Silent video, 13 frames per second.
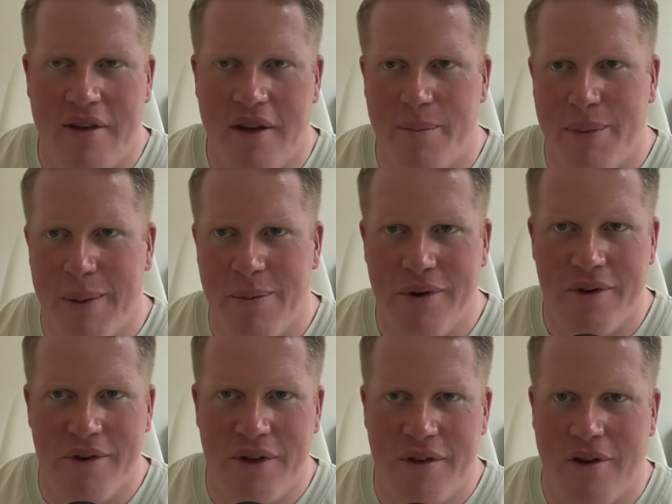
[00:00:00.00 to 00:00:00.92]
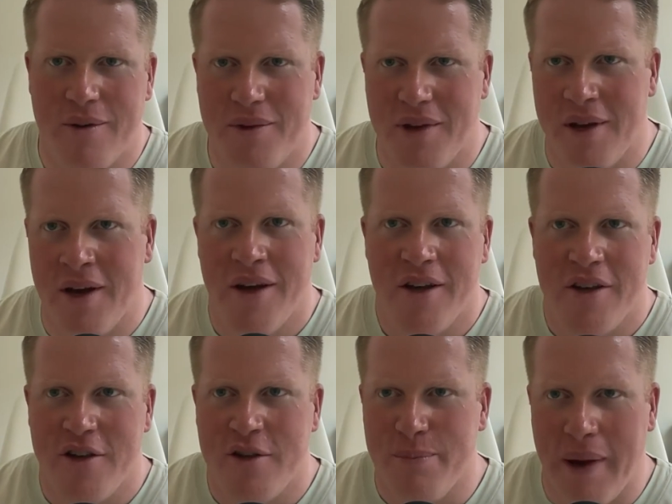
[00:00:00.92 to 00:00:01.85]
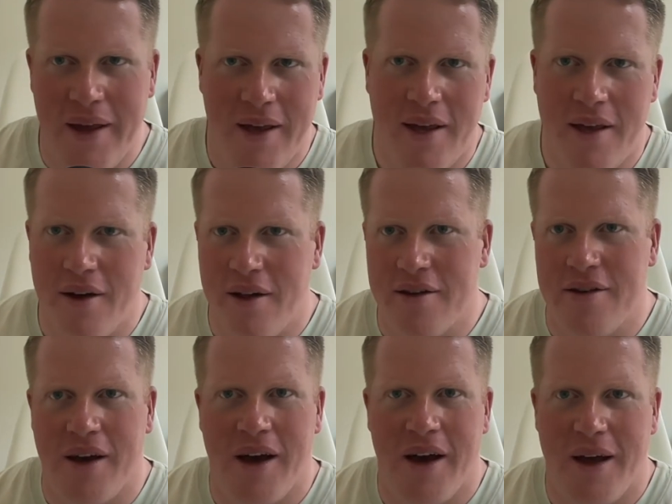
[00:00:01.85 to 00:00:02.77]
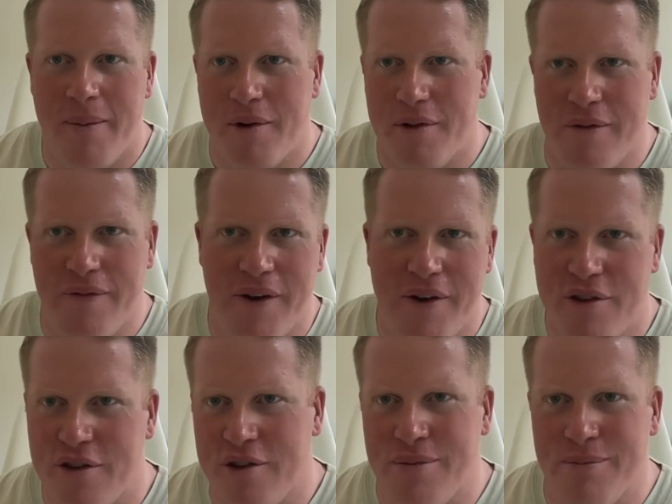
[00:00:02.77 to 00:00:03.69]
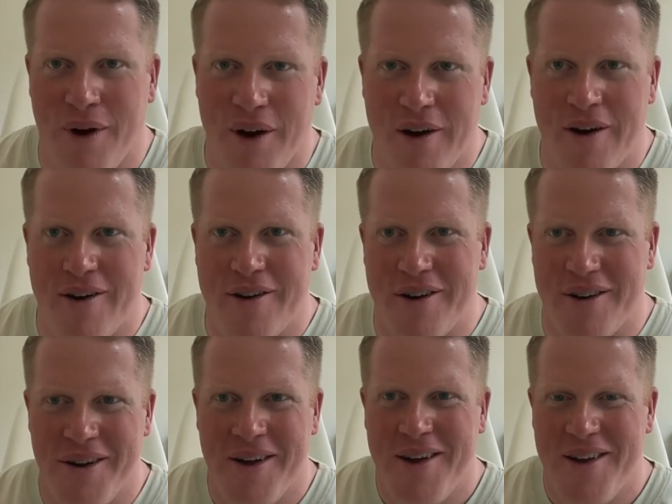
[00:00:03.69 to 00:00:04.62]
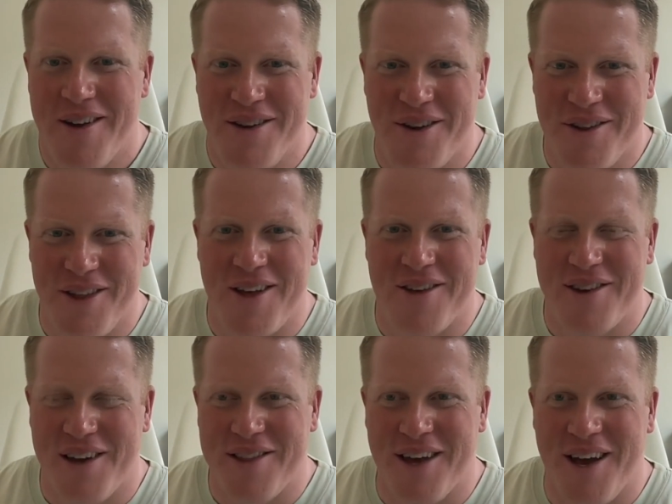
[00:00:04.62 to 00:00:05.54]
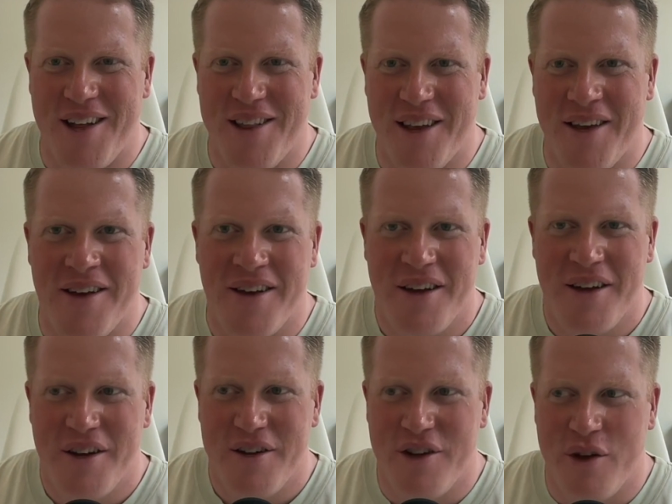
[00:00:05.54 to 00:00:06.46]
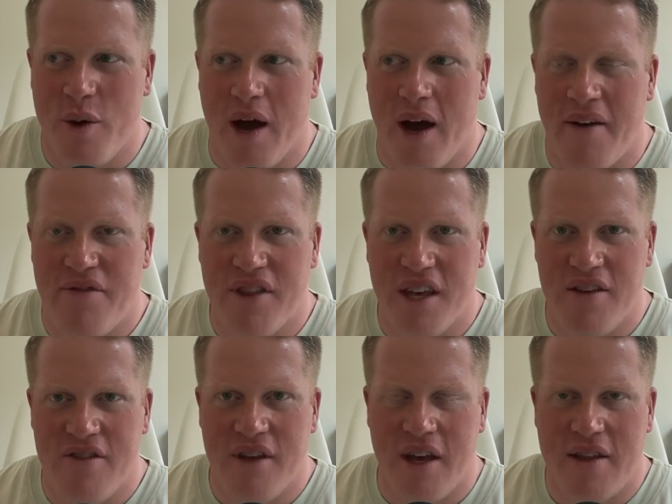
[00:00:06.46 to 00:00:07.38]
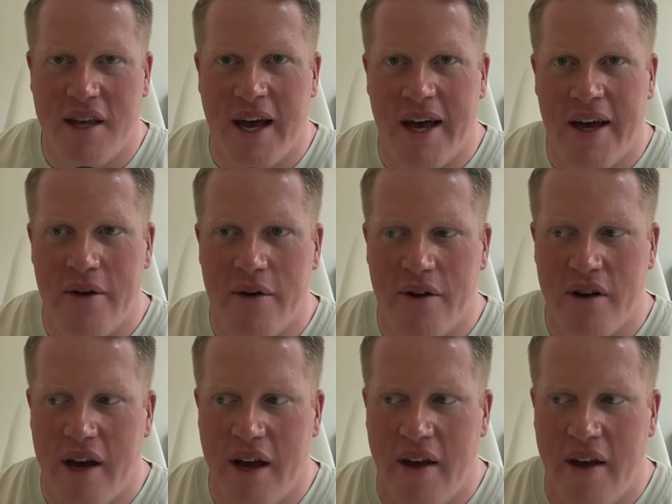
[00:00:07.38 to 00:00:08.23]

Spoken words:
in? People use these terms like spiky all the time, or they're very smart, or, things like that. Like, do you have things like that, or